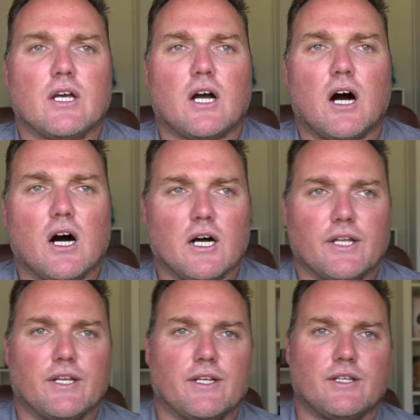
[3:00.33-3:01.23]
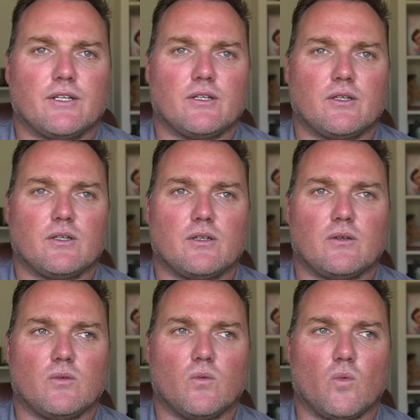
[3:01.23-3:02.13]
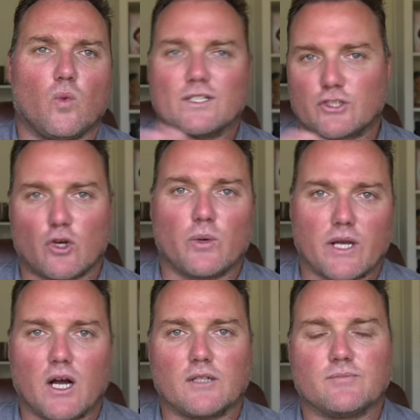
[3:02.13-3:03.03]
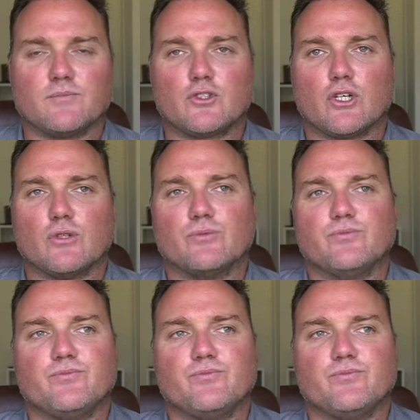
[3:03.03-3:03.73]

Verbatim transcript: on what's going on so